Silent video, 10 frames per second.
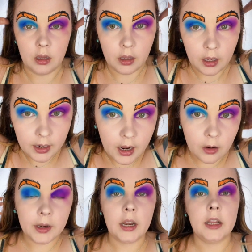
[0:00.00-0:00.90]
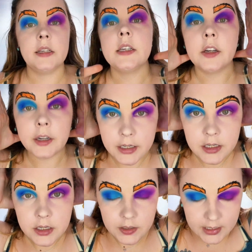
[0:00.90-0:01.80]
Okay, now we're getting serious,
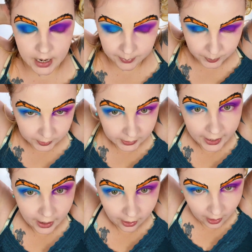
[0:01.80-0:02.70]
so it's time to put the hair